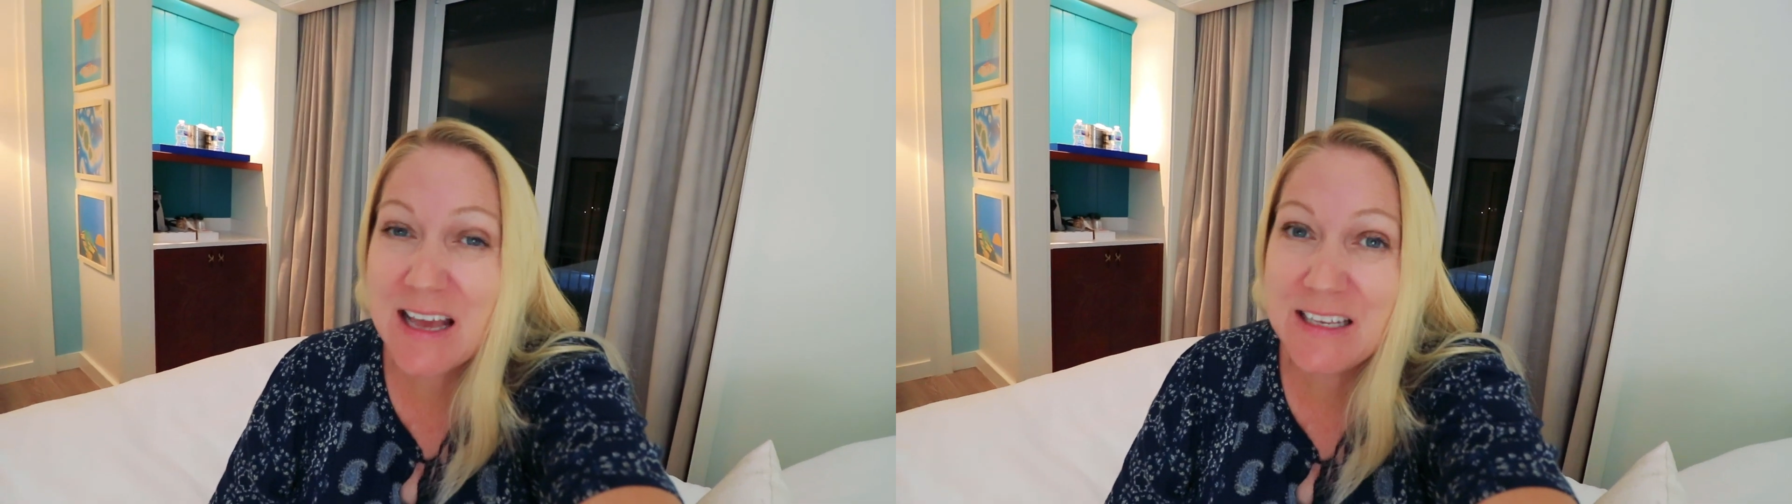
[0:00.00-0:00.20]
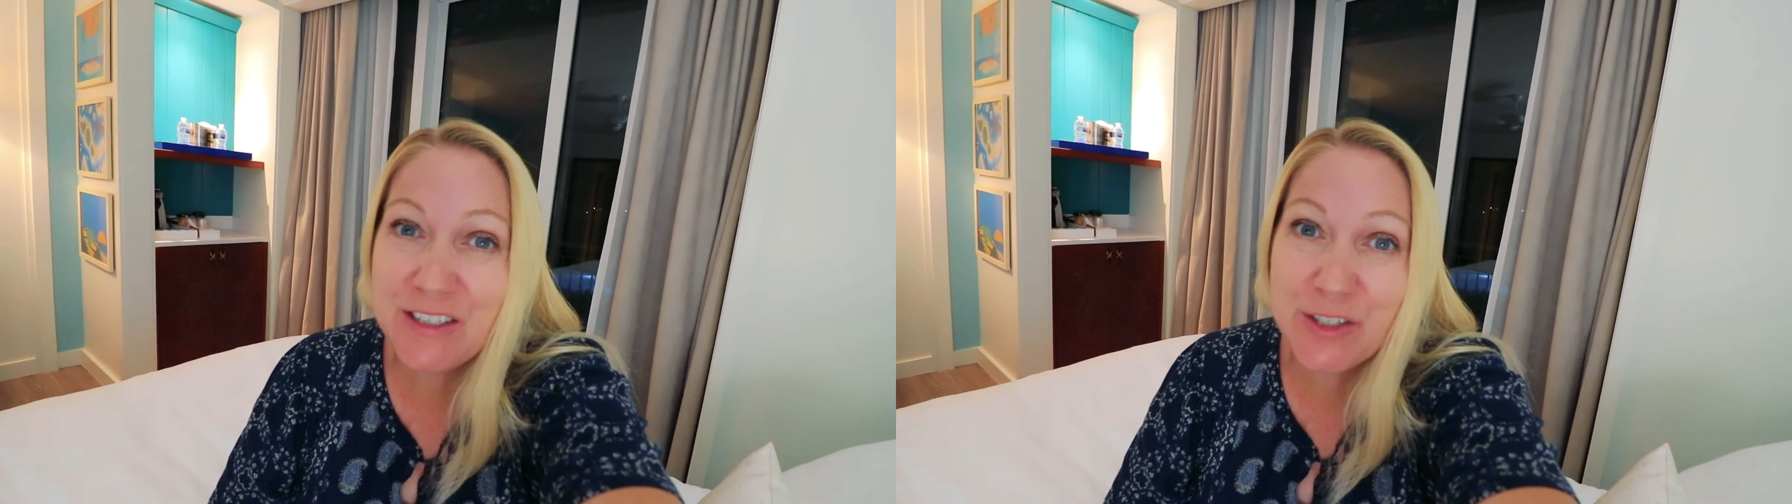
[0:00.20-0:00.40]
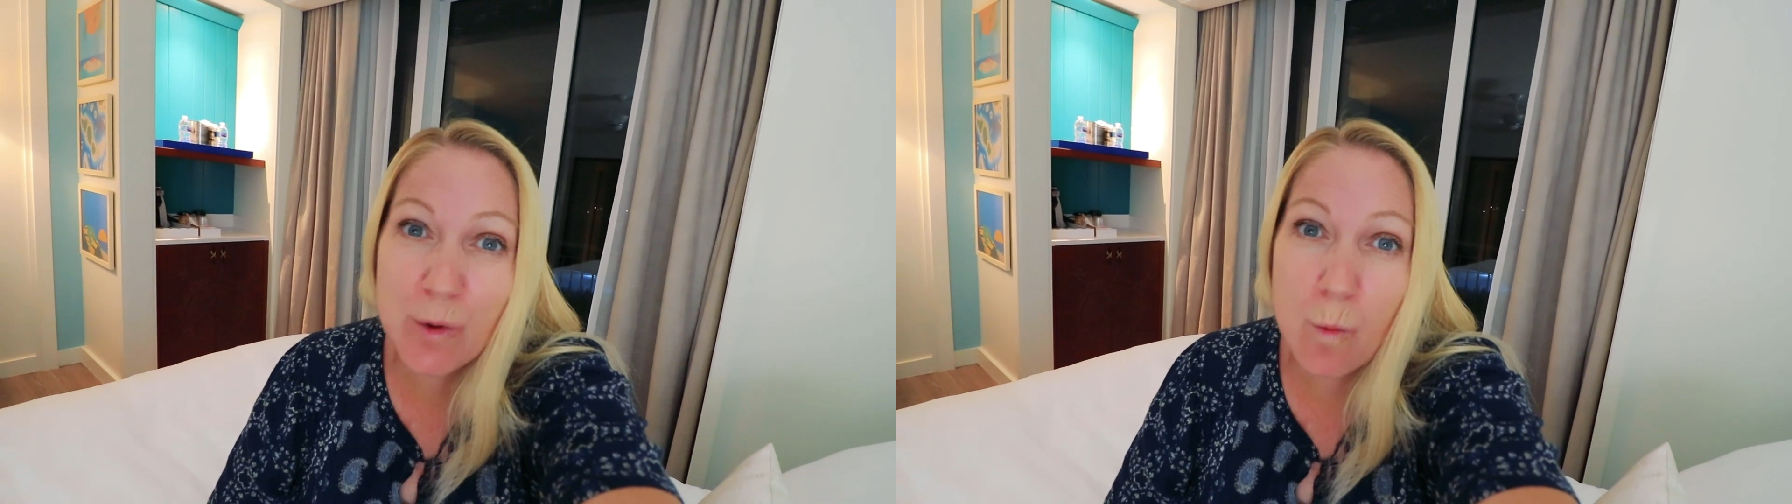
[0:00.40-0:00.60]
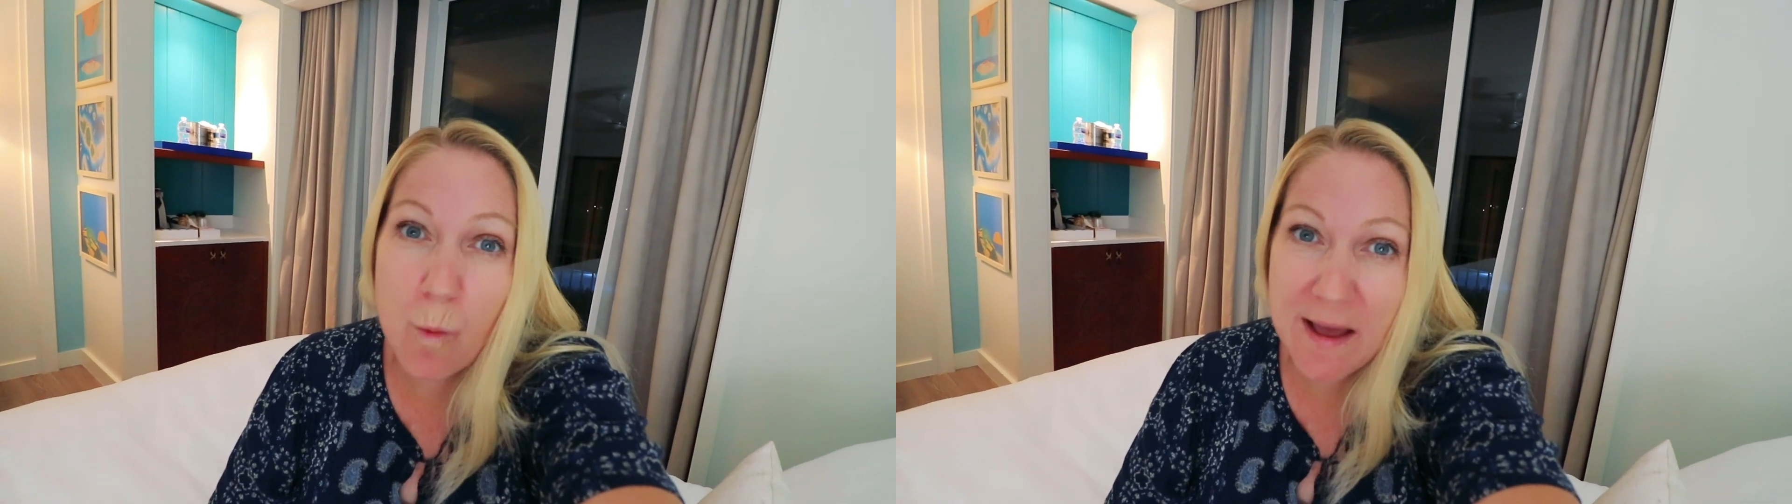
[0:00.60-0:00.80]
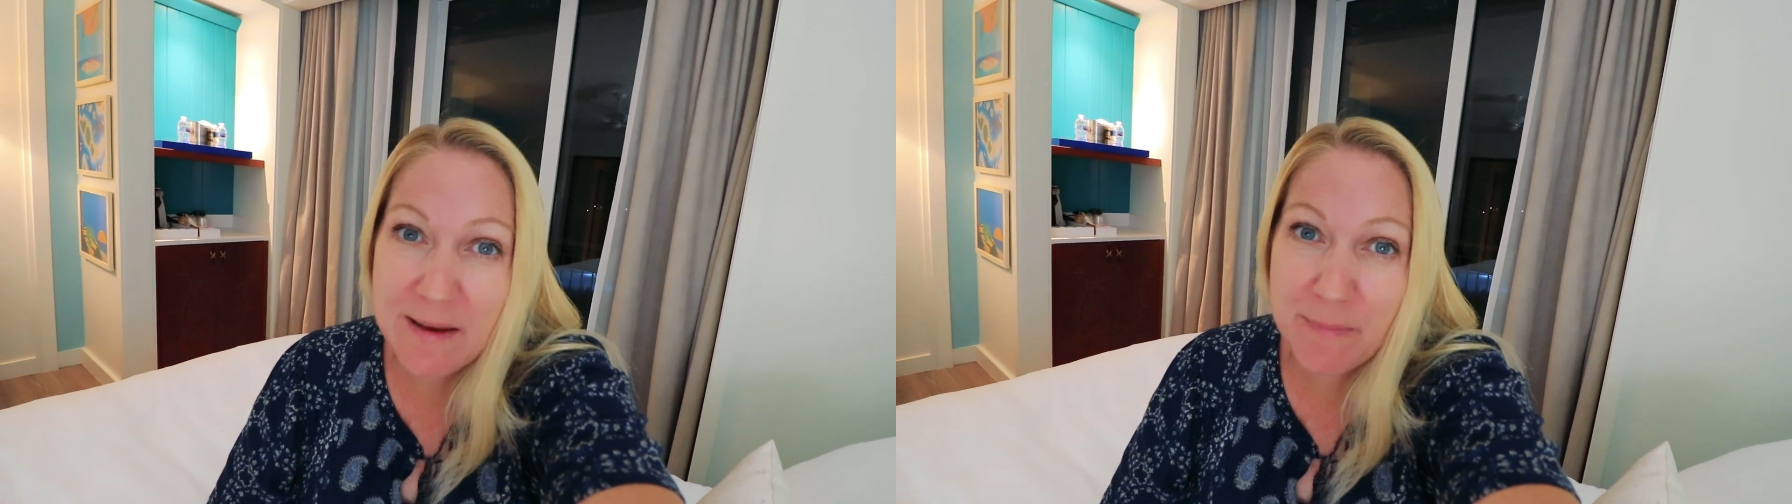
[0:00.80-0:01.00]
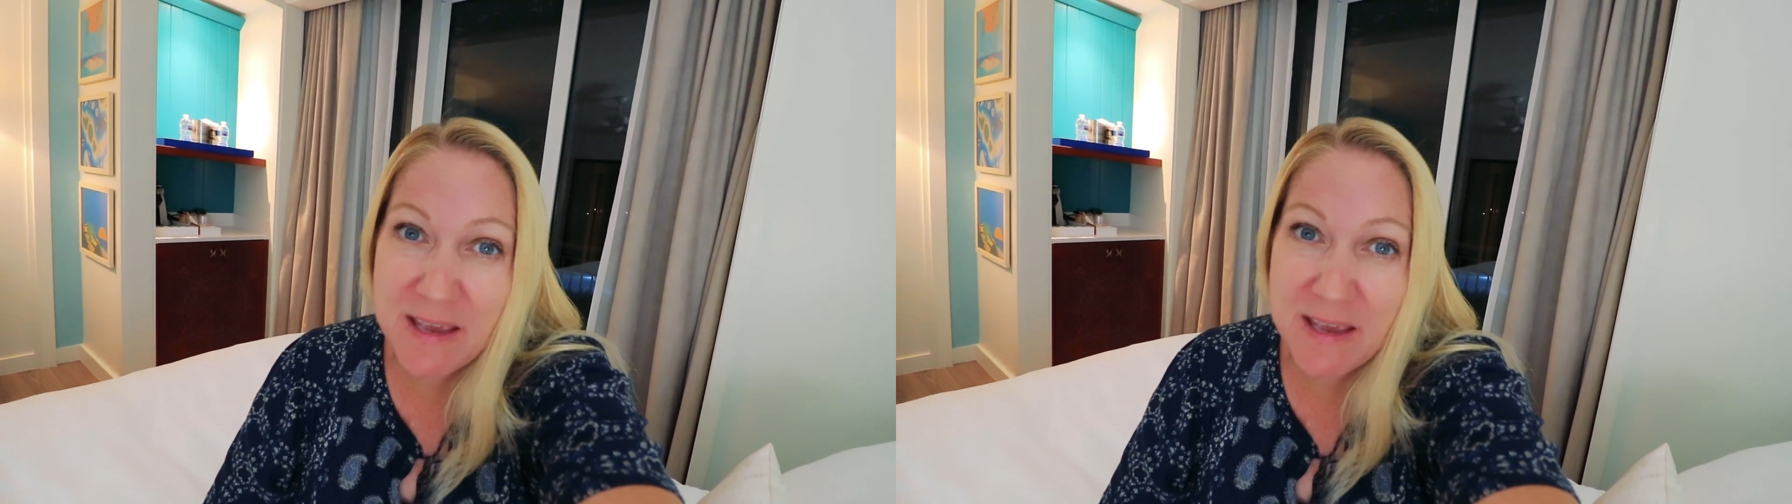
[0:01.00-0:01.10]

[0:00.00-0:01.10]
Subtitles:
until 1